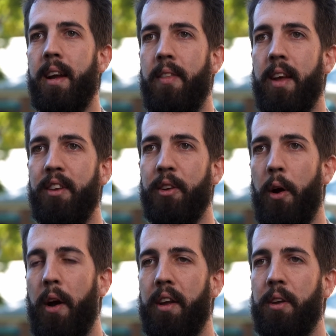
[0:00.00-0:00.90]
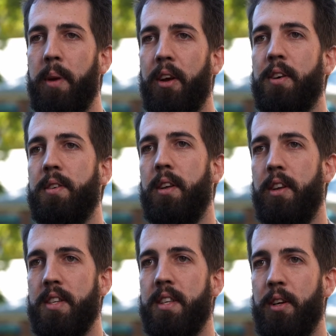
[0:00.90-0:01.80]
and then you go out and you be a
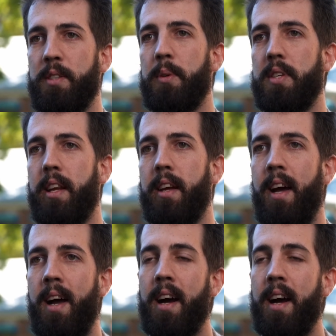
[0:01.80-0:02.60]
nurse in a hospital setting.